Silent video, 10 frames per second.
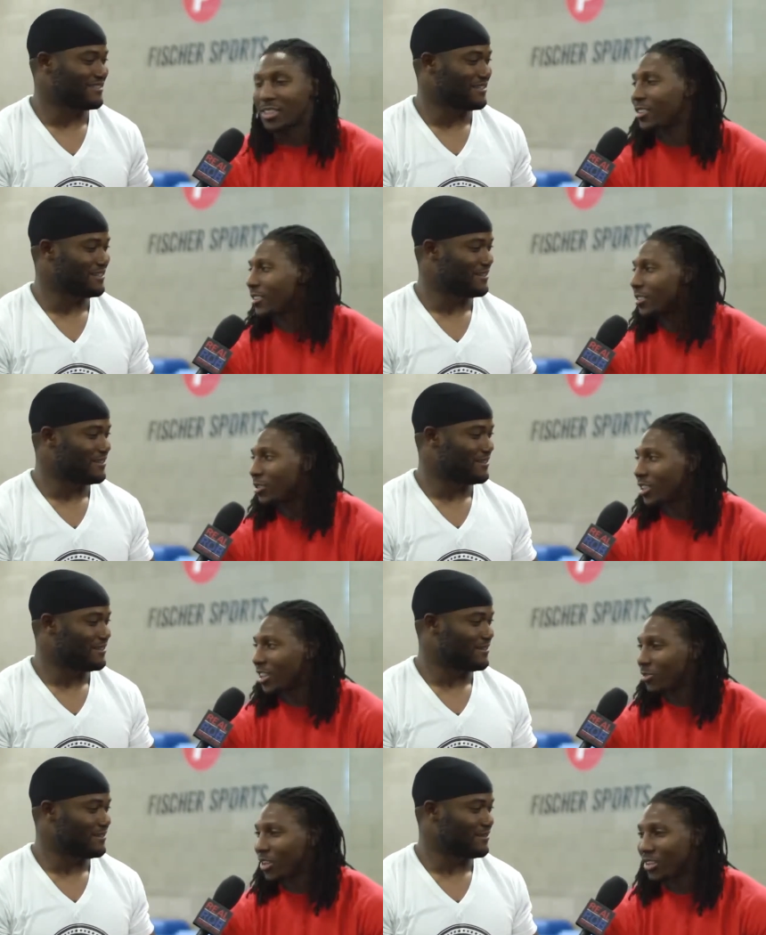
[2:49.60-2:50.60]
Speaker 1: that you know to
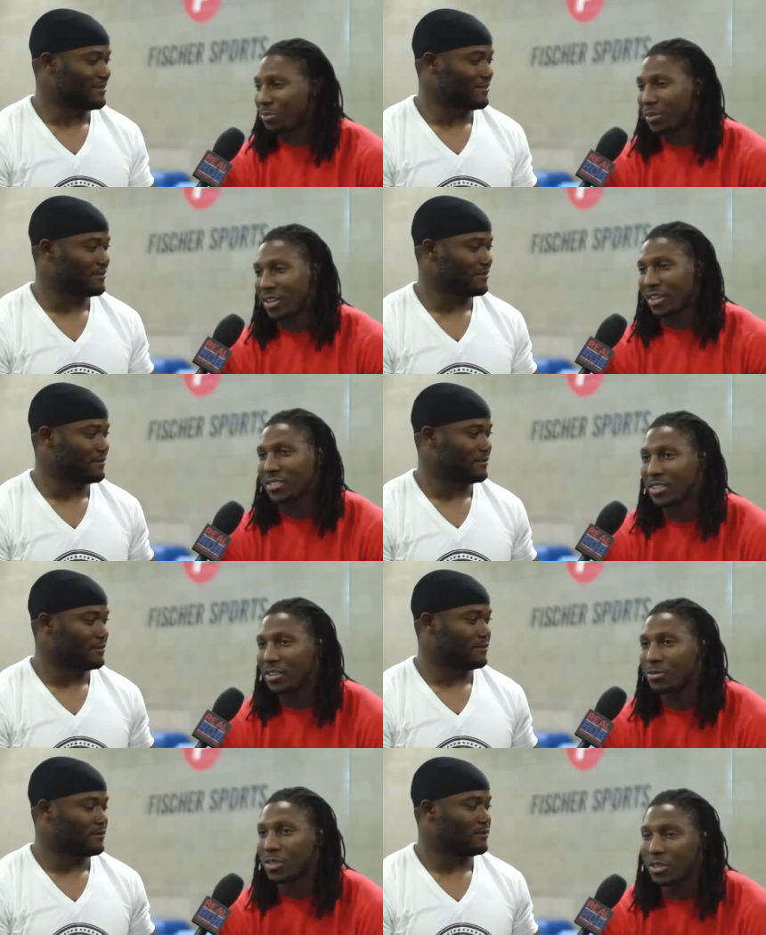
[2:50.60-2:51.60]
get ready to play against
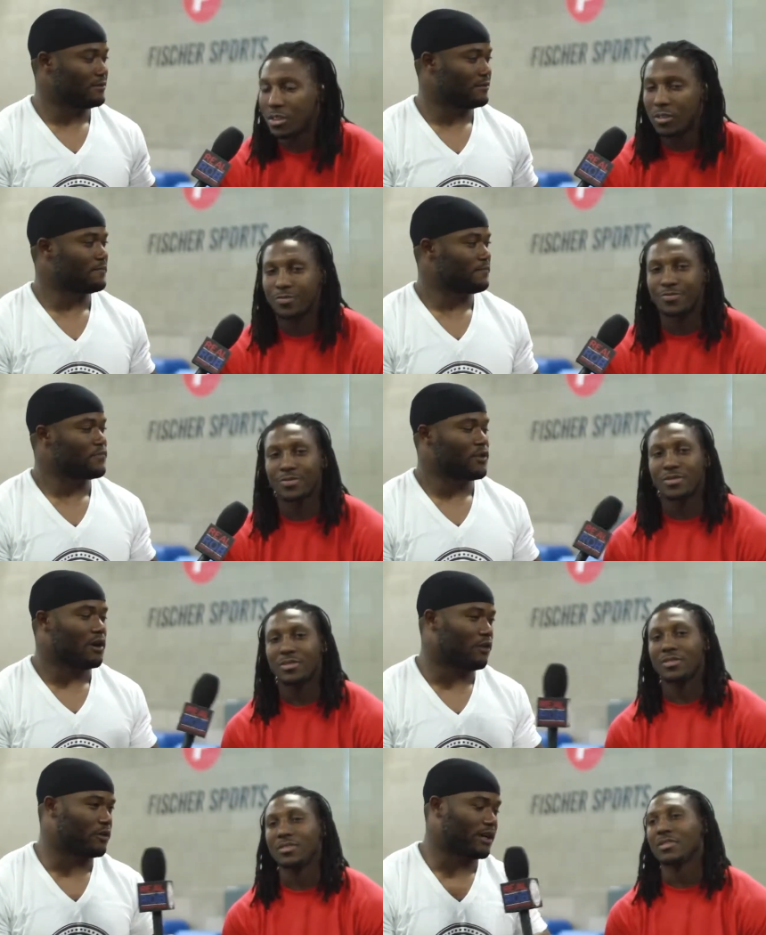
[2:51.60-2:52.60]
him. You know.
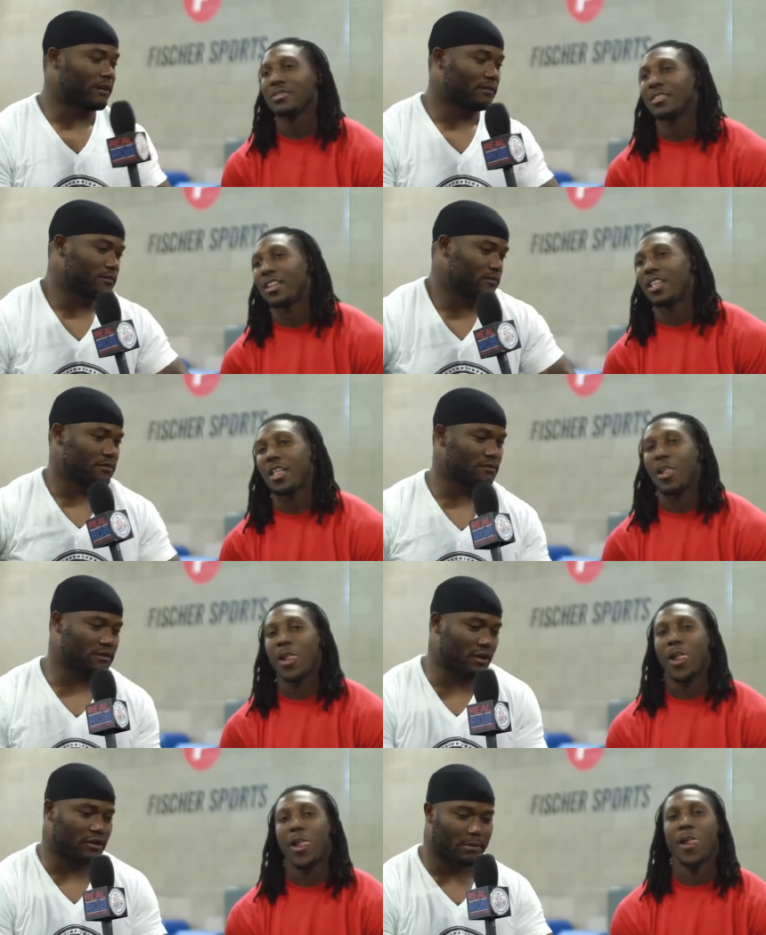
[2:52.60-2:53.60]
Okay,
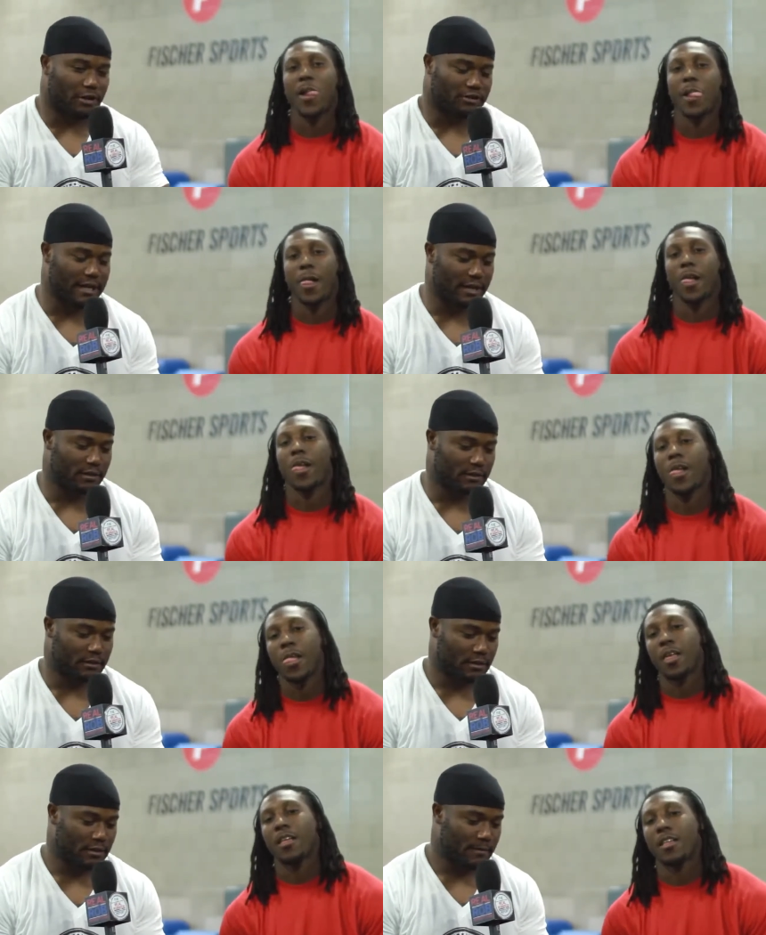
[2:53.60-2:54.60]
talking about that.
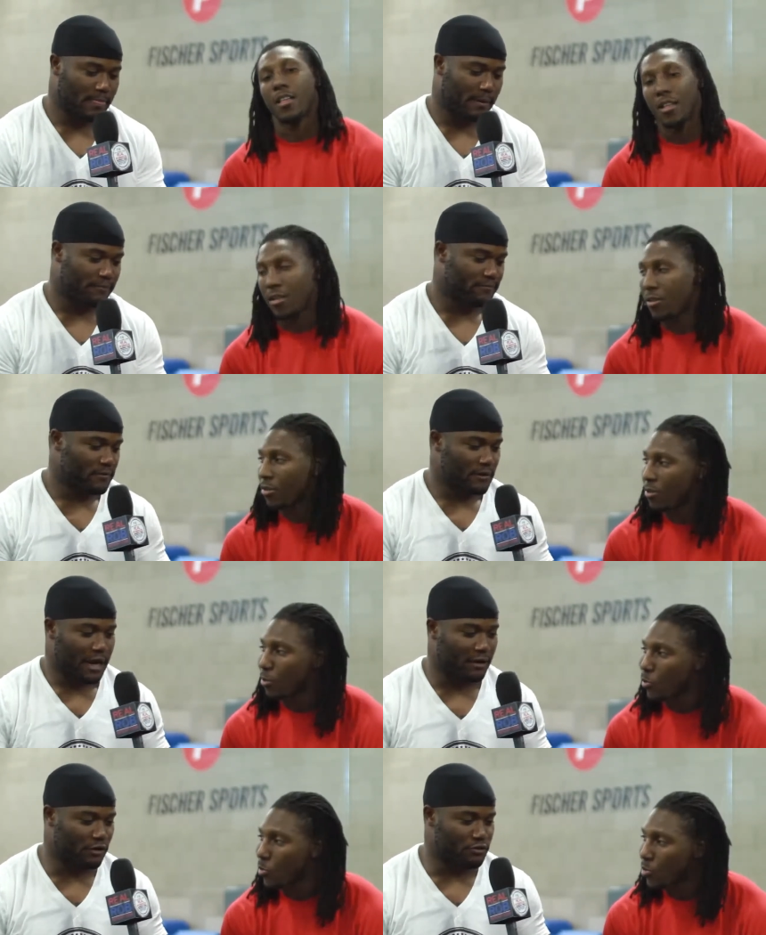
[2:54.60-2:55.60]

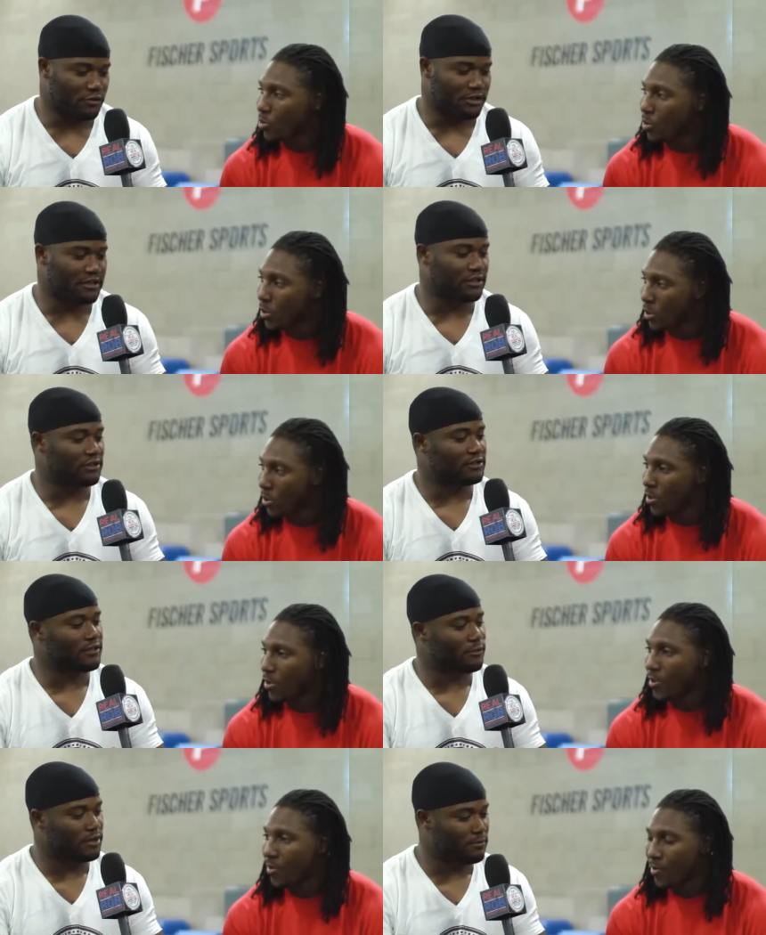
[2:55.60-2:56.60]
Speaker 2: I know you consider
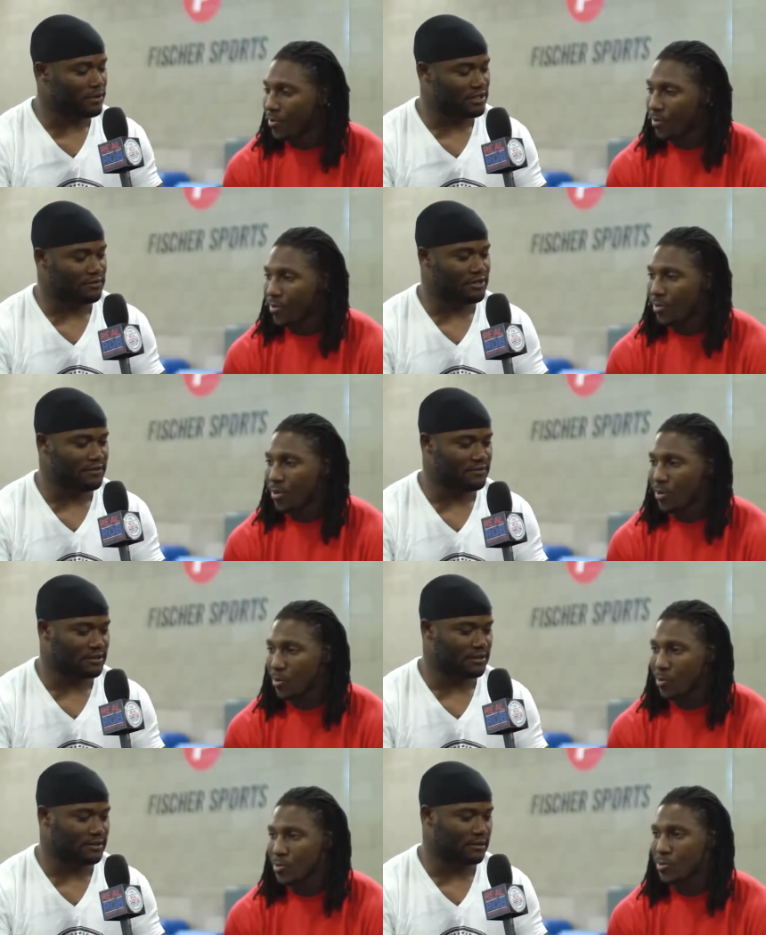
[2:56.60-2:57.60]
yourself one of the best
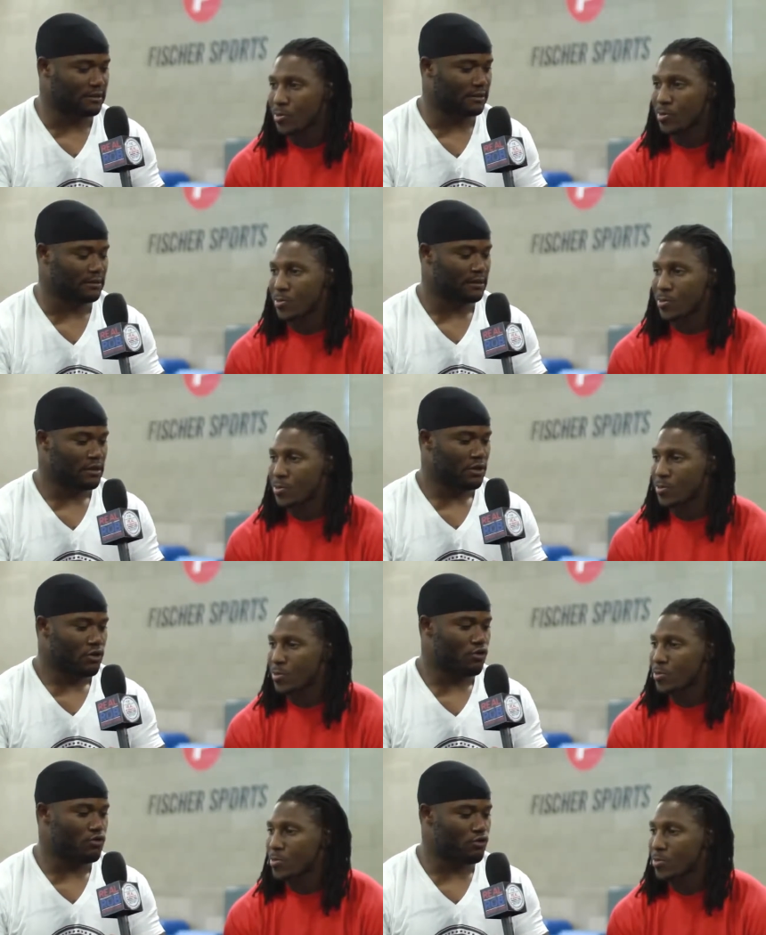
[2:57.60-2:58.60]
receivers in this league.
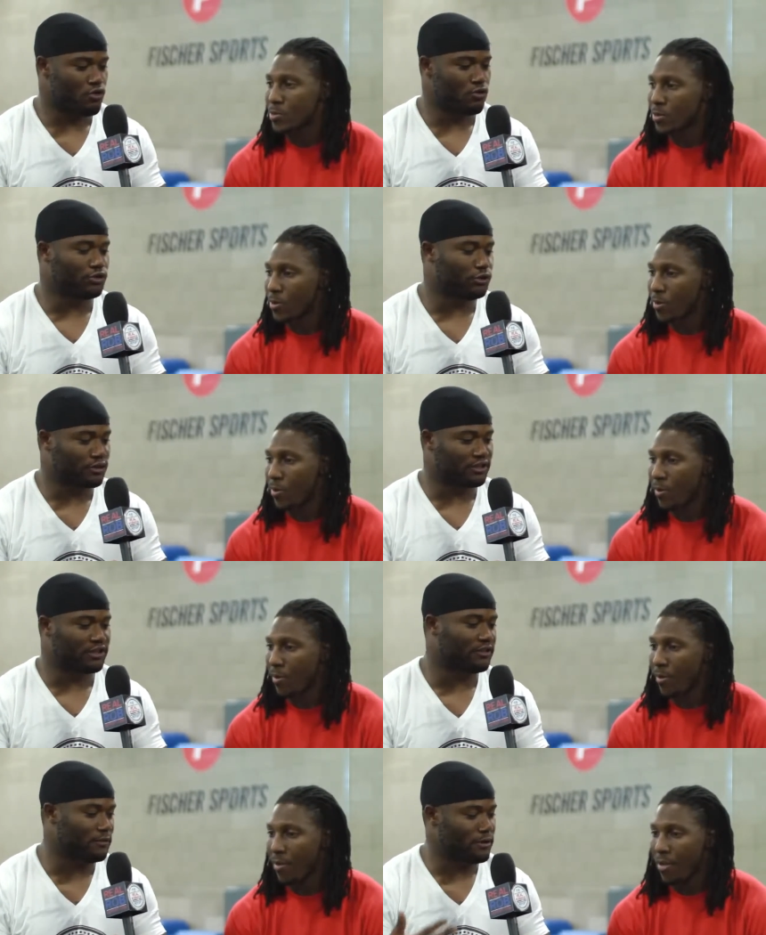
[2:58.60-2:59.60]
Who who would you
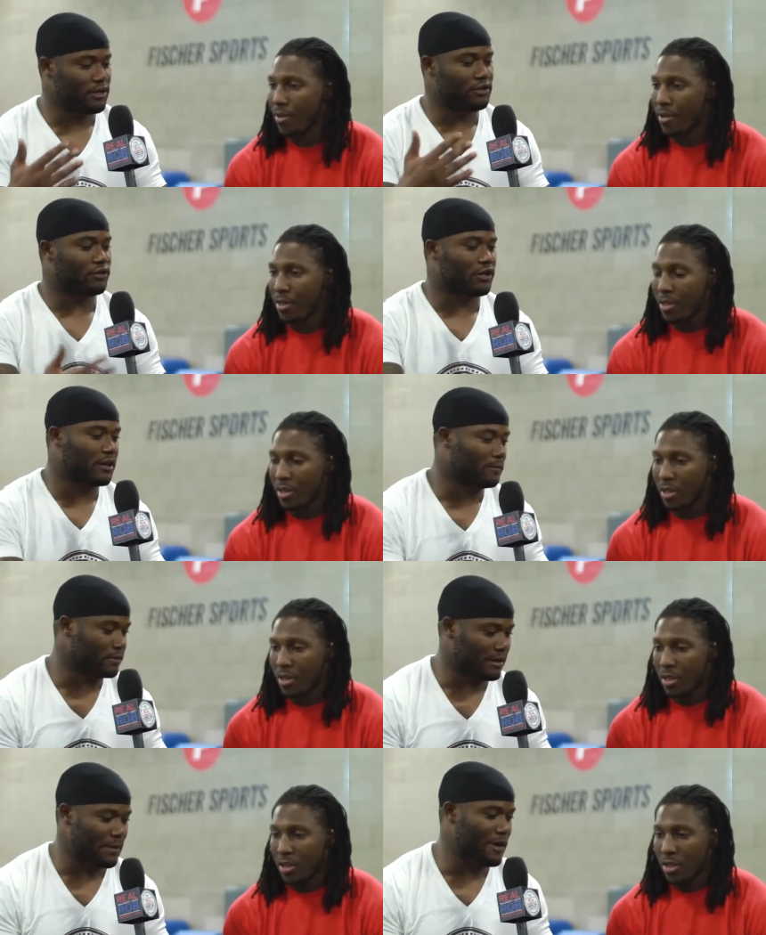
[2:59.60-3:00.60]
consider to be in your
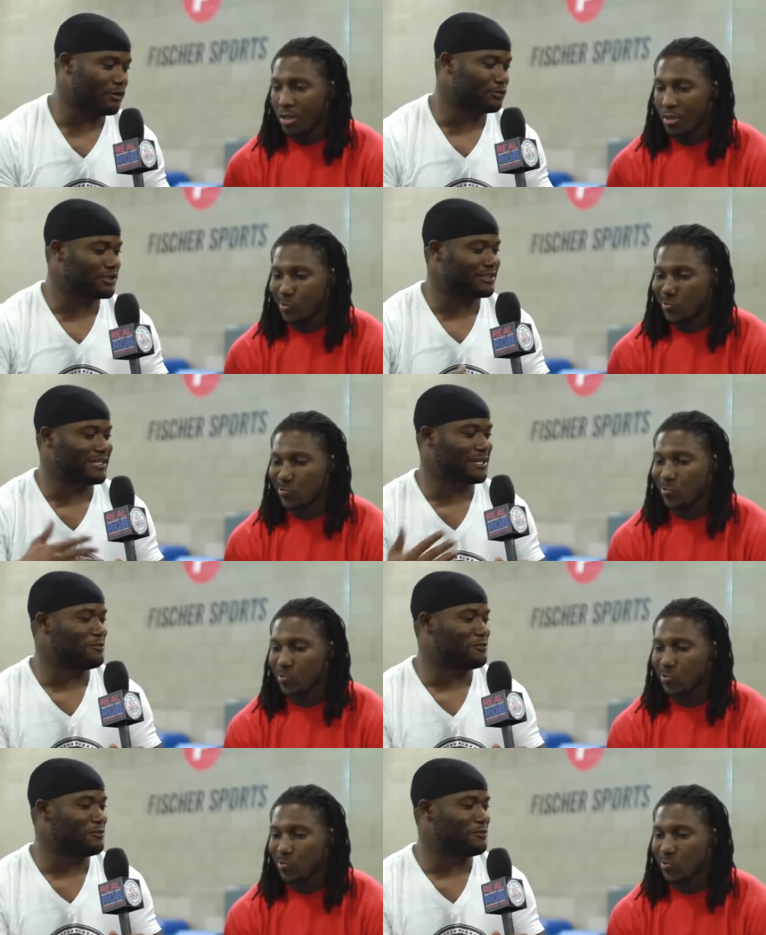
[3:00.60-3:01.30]
company? I'm not going to just say